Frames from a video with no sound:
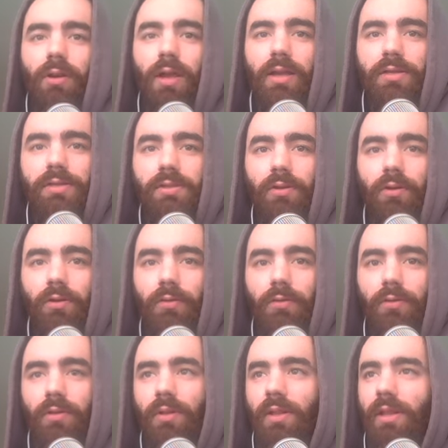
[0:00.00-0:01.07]
Okay, so
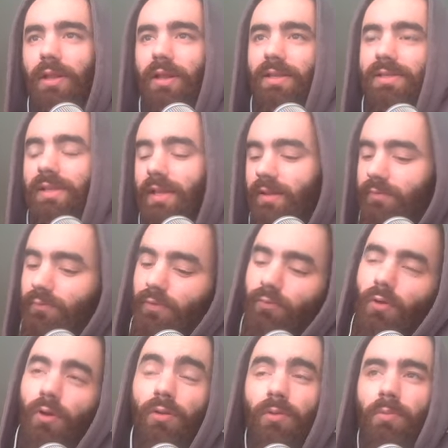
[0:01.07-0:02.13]
let's say if we
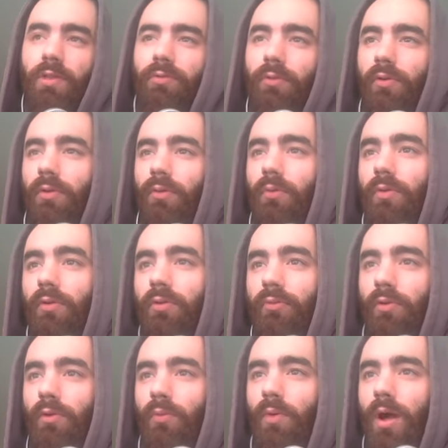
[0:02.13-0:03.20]
roll and we throw a,
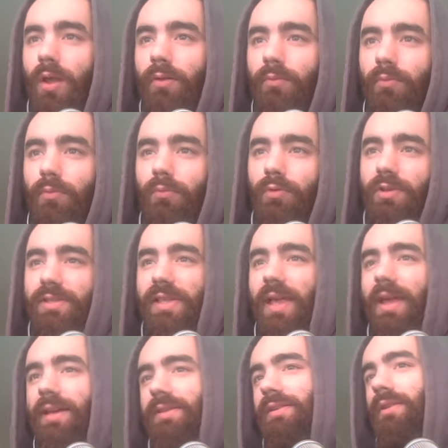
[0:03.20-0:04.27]
throw a one, well, what is
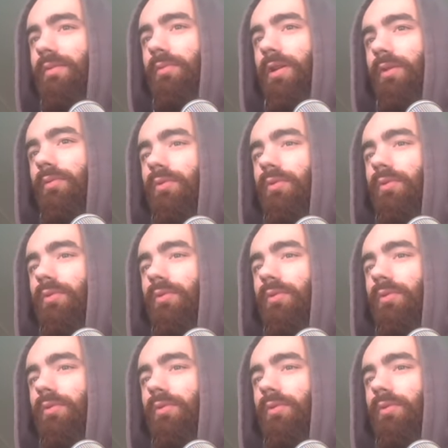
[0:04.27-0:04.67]
the x going to be?